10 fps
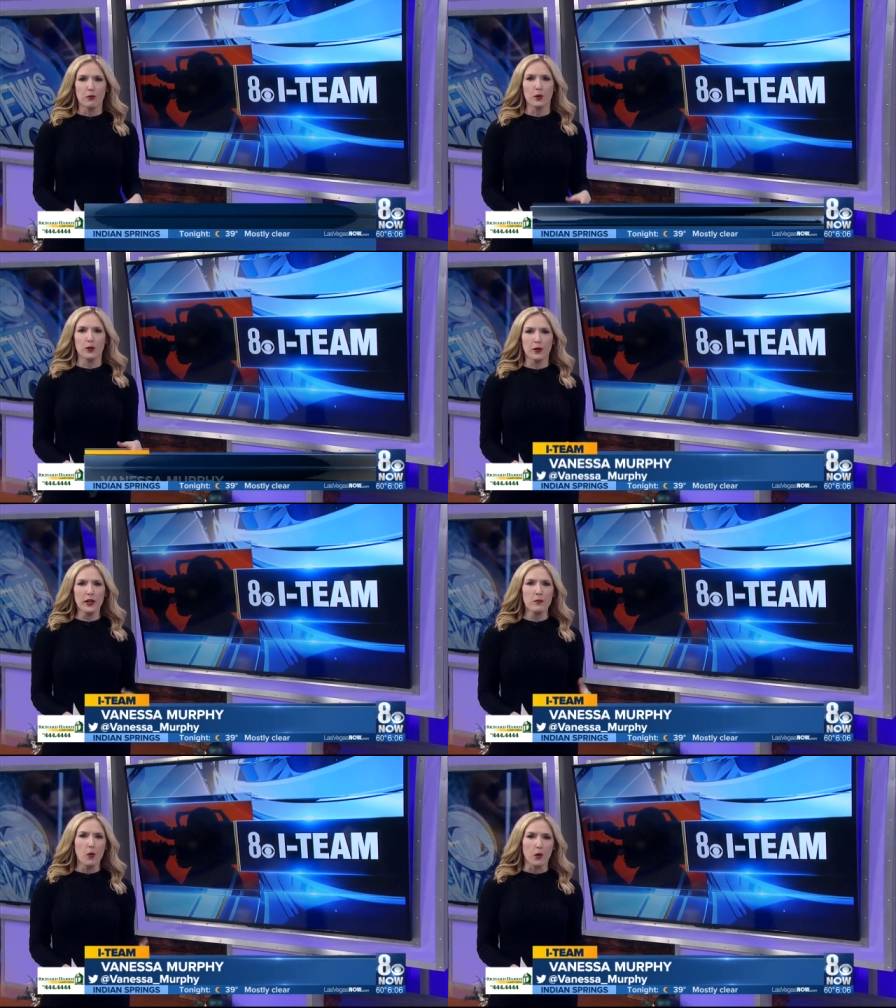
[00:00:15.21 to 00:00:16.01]
we're
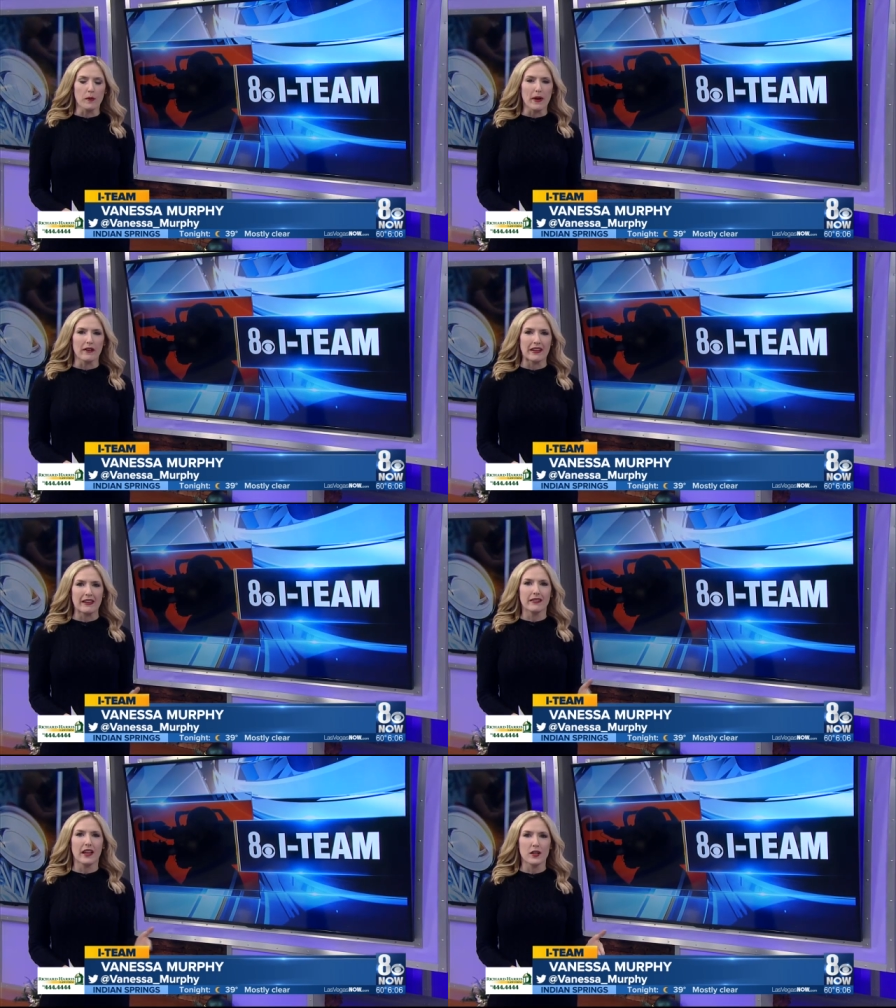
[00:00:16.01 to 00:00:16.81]
learning more about
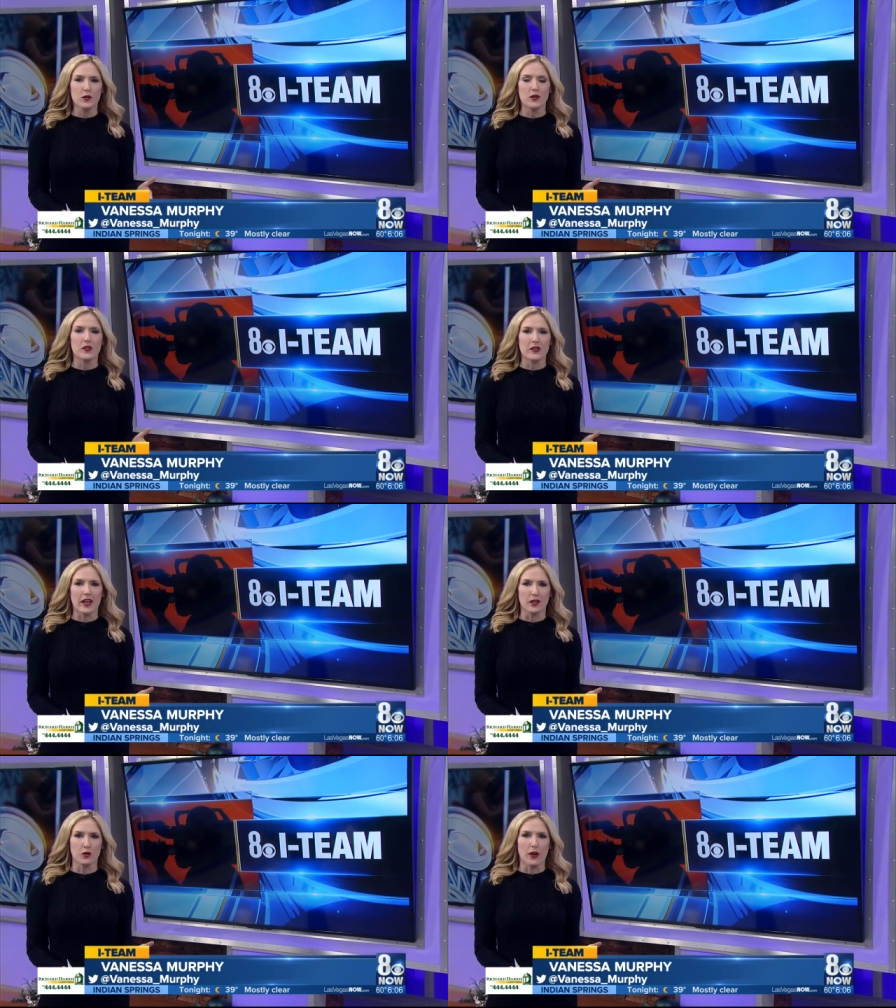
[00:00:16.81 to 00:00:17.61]
an alleged
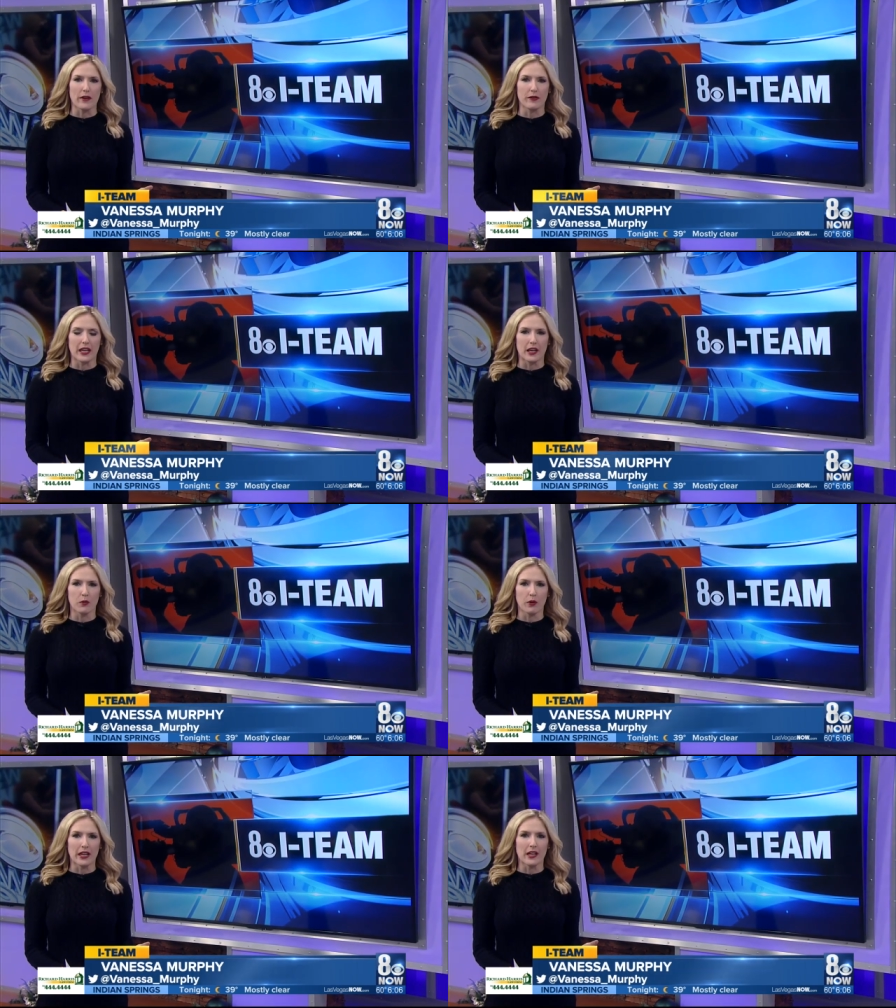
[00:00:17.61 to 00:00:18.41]
sex
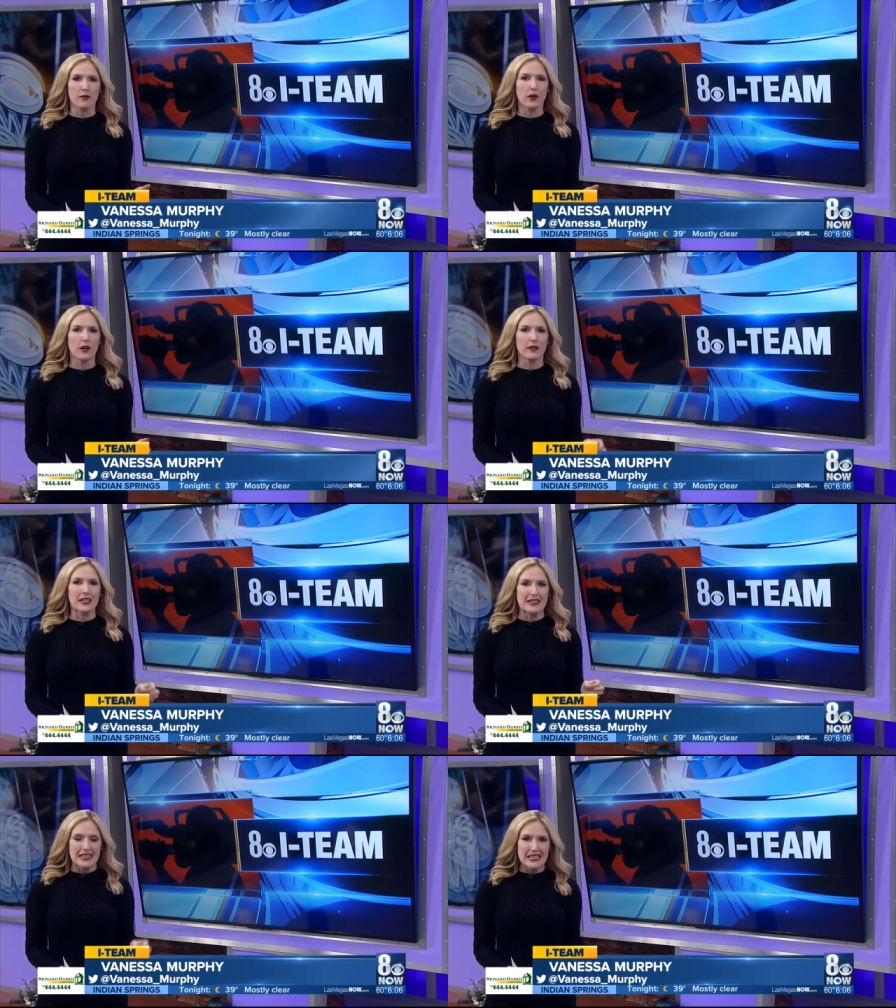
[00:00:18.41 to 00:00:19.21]
trafficking ring
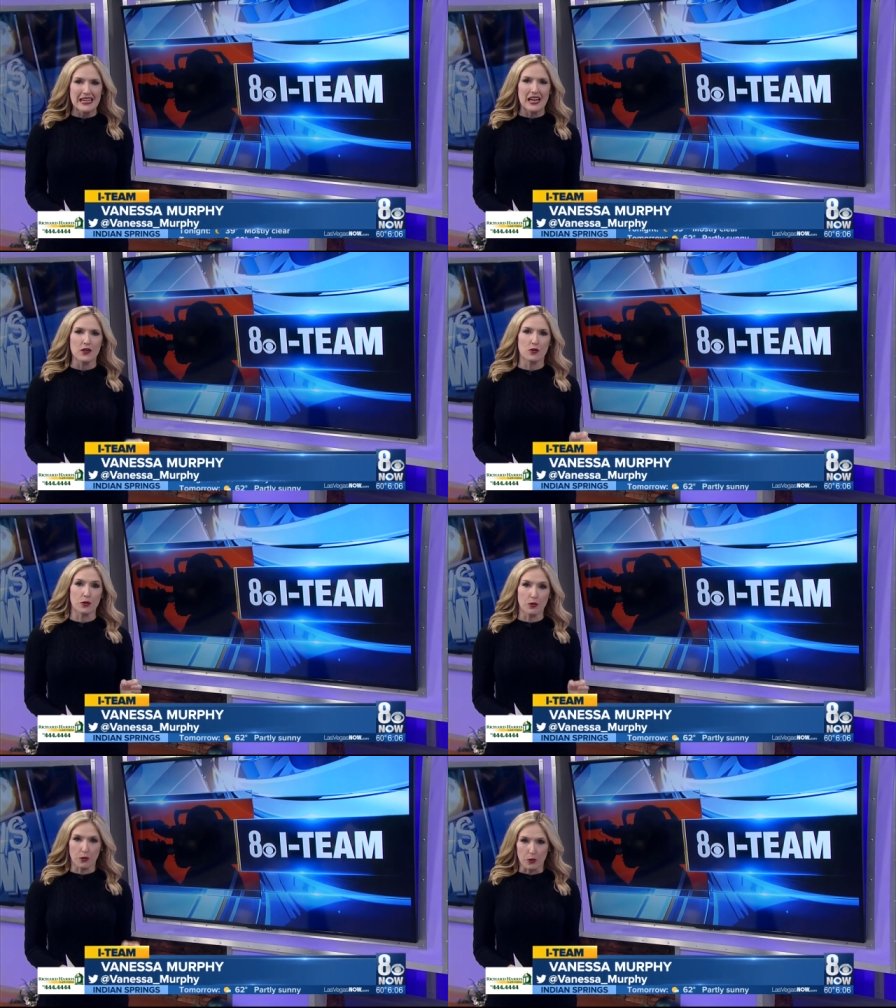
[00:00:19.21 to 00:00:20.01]
involving
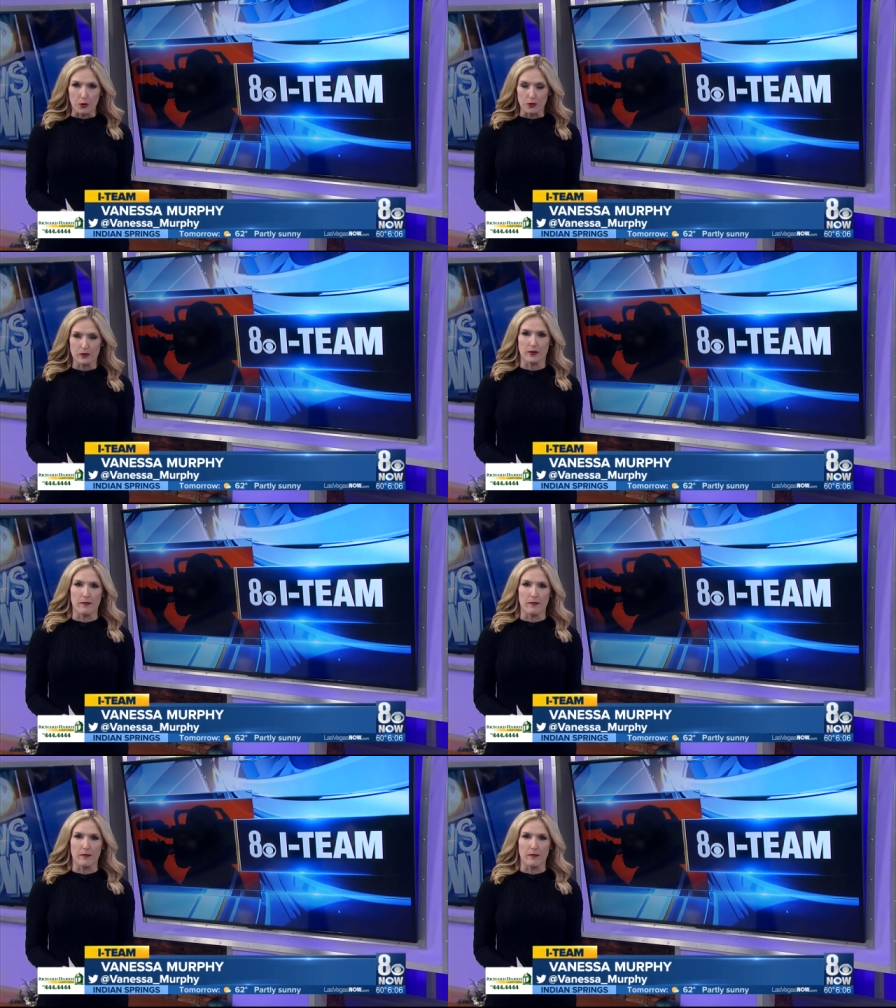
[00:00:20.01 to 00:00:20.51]
teenaged girls.